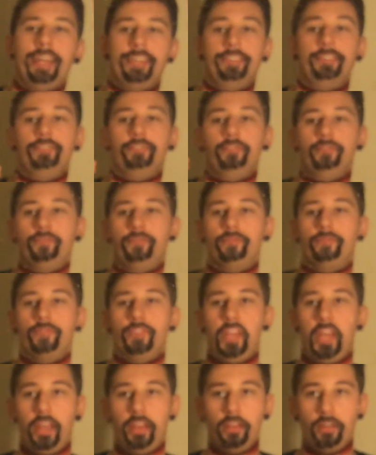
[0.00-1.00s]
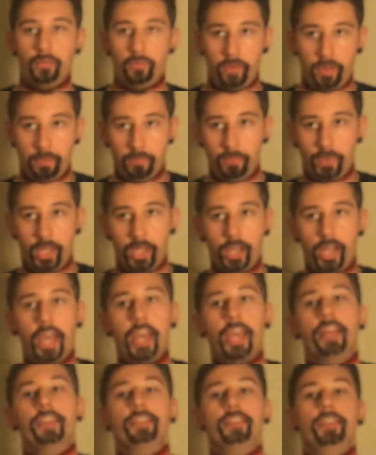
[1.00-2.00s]
as of date of him being
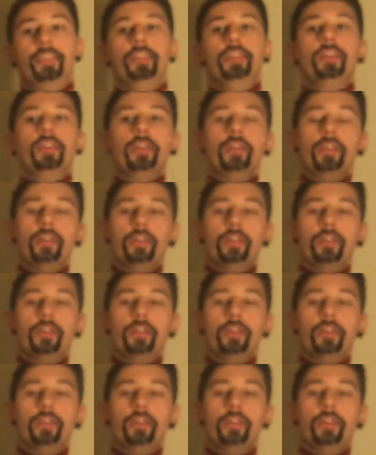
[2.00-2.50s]
anti.